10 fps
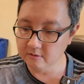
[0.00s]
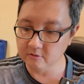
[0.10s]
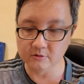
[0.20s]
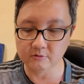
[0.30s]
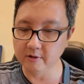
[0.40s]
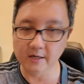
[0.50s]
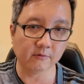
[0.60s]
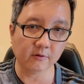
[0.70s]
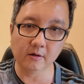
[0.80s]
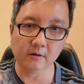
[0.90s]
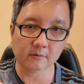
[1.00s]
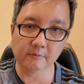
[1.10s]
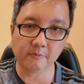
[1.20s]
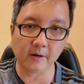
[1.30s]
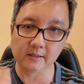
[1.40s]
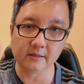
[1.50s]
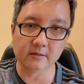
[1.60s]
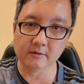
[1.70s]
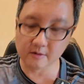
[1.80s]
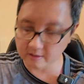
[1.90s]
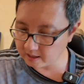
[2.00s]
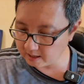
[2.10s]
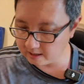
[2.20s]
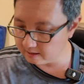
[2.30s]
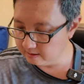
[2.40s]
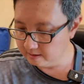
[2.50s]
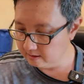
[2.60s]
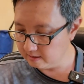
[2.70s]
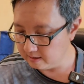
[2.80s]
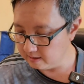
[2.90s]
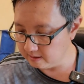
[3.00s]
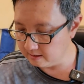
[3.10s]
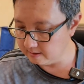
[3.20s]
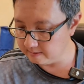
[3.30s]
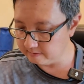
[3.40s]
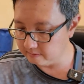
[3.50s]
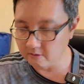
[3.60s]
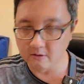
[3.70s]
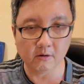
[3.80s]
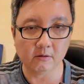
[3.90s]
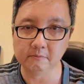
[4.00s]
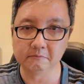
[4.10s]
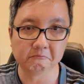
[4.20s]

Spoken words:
so it's great if you're gonna plug this into the car or